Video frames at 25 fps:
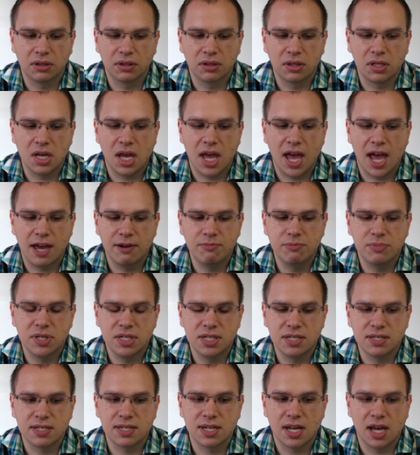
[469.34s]
the
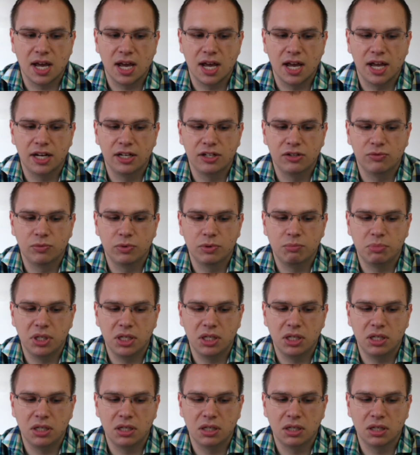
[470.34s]
admin side would
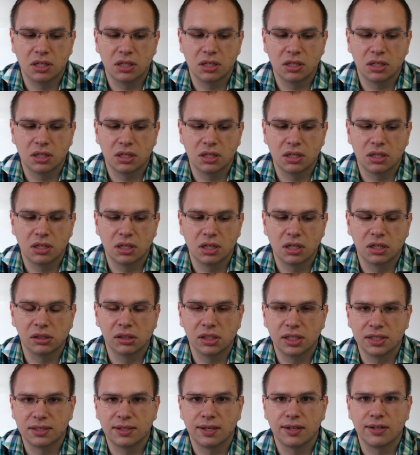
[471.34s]
be a
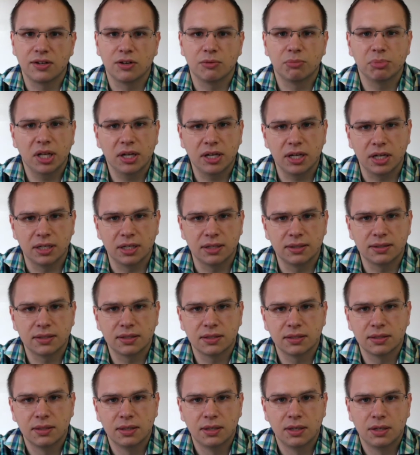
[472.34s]
list of your
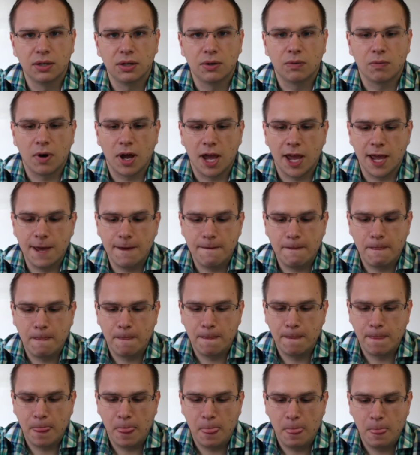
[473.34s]
plugins, right?
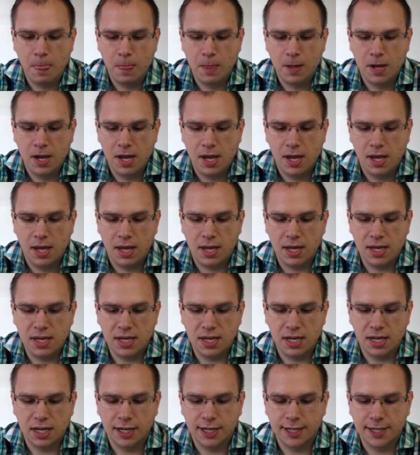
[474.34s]

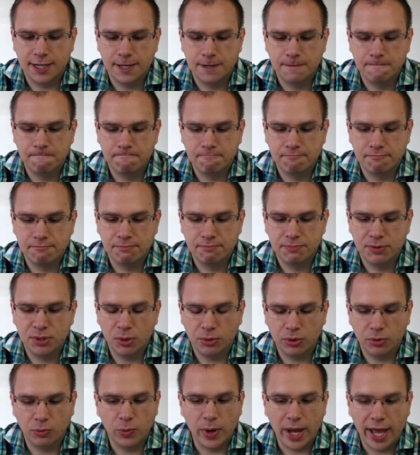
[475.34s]
And so
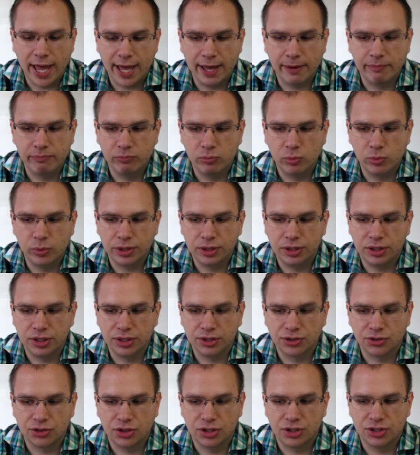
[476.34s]
the web would
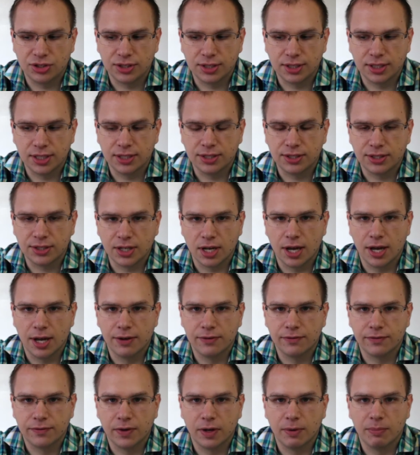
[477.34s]
just consist
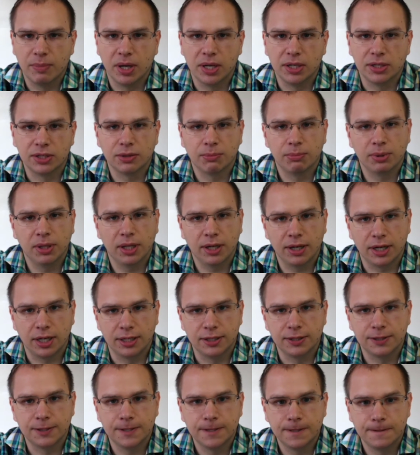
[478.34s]
of a bunch of
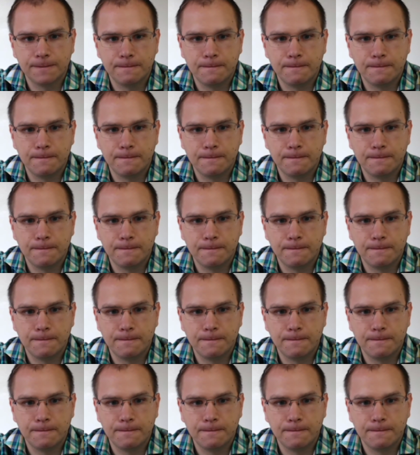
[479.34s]
plugins.